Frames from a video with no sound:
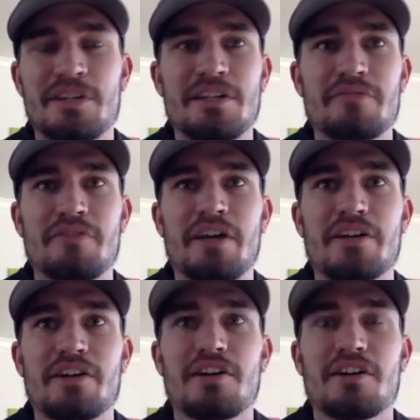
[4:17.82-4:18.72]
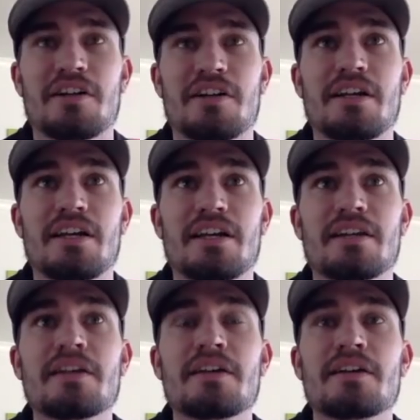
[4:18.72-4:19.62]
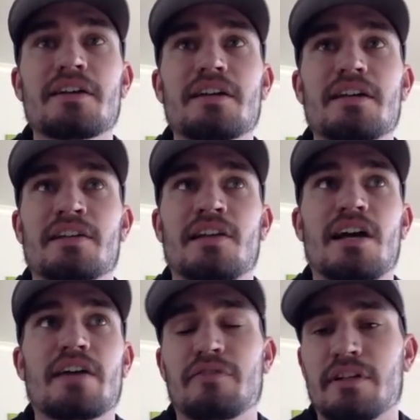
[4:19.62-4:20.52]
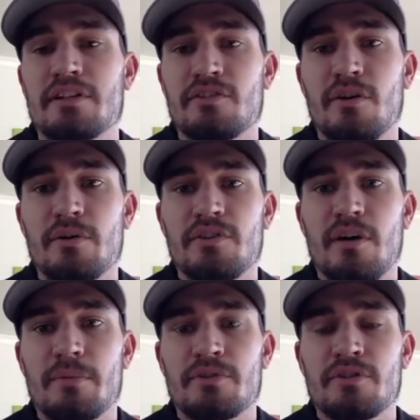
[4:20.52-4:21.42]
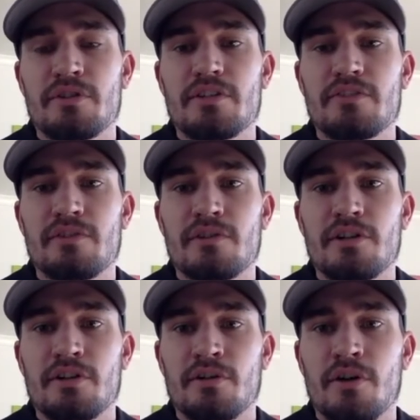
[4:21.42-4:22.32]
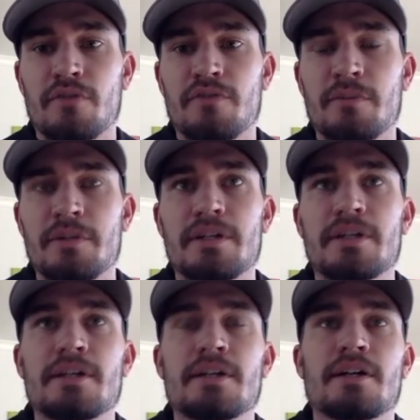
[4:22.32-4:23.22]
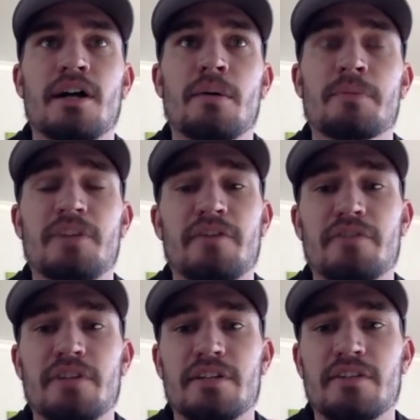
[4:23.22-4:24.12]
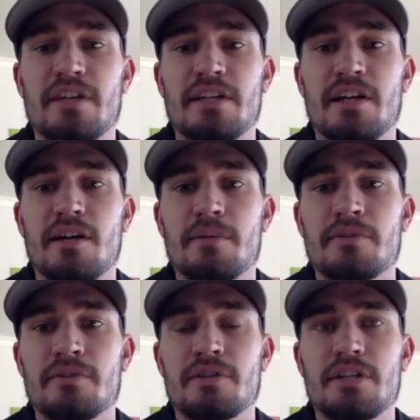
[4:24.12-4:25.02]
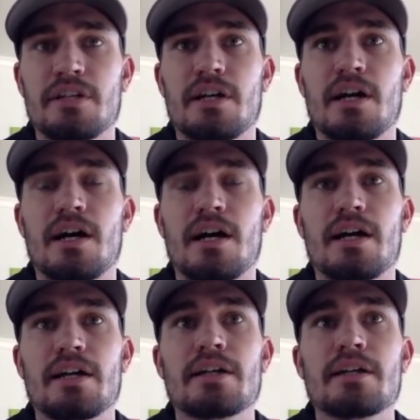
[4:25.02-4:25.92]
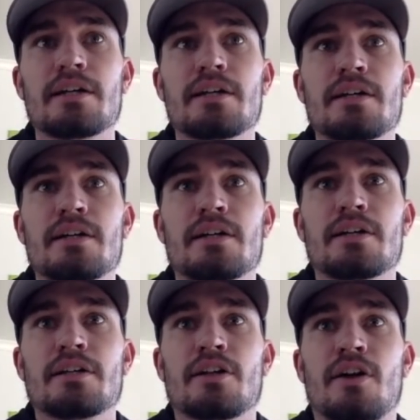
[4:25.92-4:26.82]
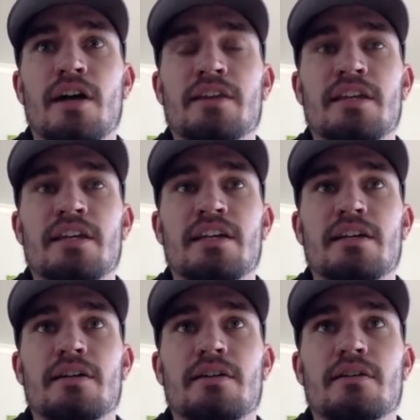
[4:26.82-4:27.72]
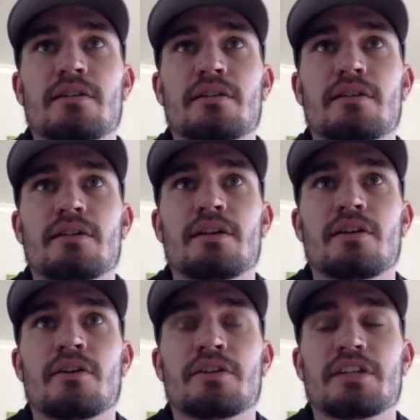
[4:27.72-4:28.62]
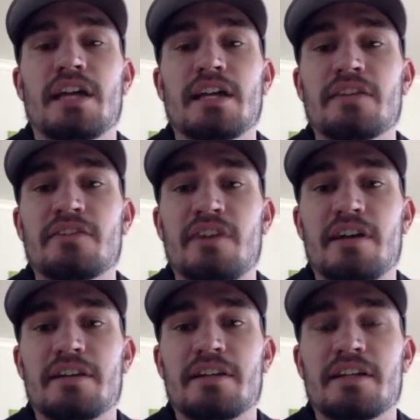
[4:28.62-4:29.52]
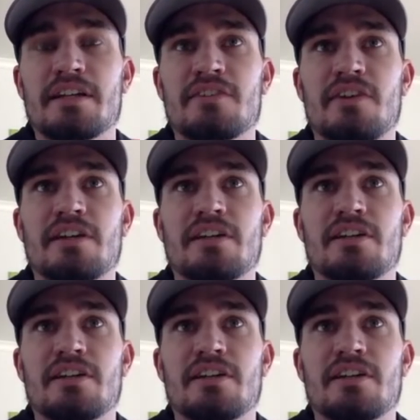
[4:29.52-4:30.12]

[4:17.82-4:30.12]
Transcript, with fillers: failure and in life, like there's always opportunities to learn and grow from it. I'm definitely going to take that opportunity. I think on the Yankee side of things, I